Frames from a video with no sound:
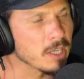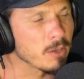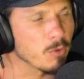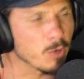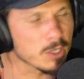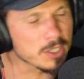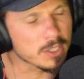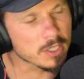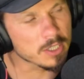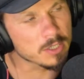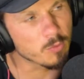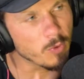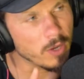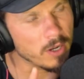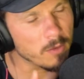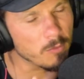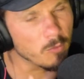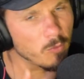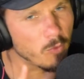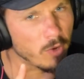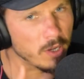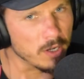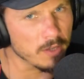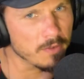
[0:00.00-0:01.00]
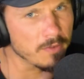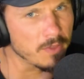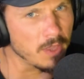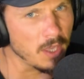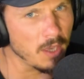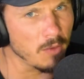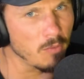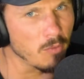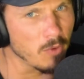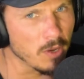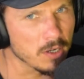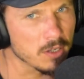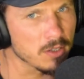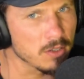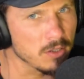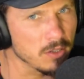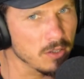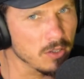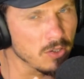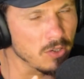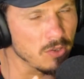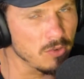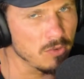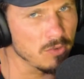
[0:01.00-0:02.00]
question is, what if, what if they want to
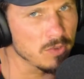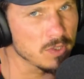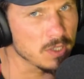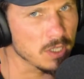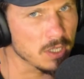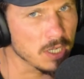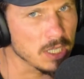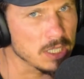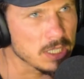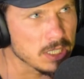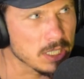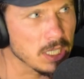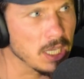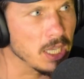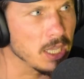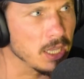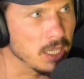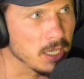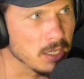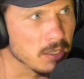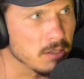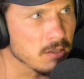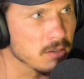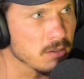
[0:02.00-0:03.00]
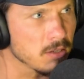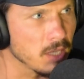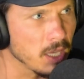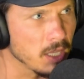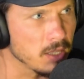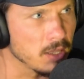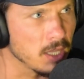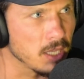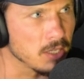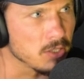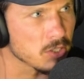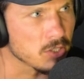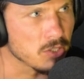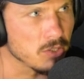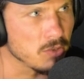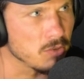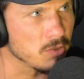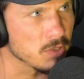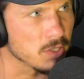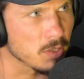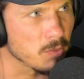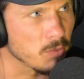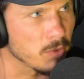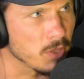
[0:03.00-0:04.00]
use it and steal it, and then just
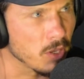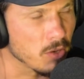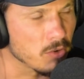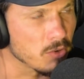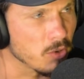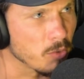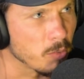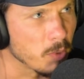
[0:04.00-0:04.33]
use it without your